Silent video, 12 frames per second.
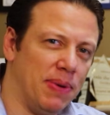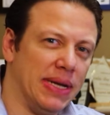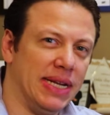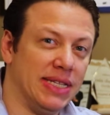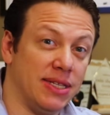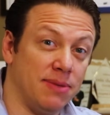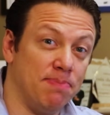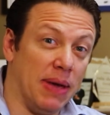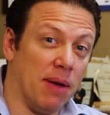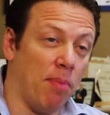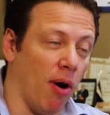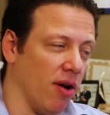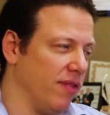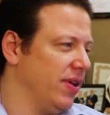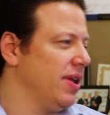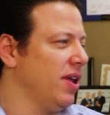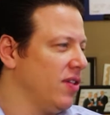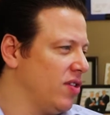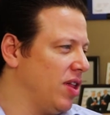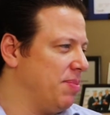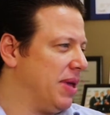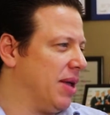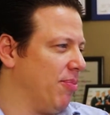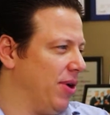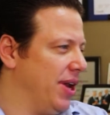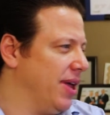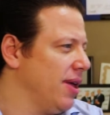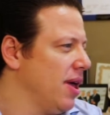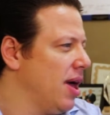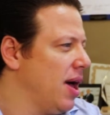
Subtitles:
but it's a big part of it. So let me keep reading.